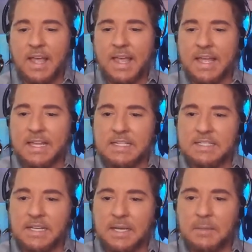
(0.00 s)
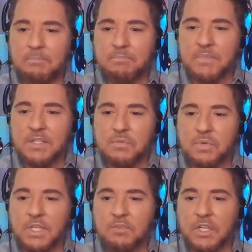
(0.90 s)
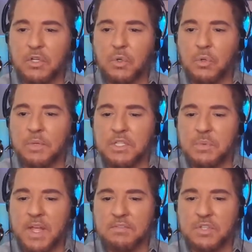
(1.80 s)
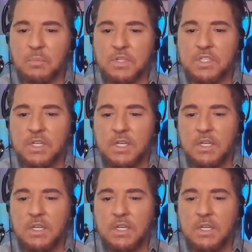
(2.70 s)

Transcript: And um, it's really, really cool because we have so much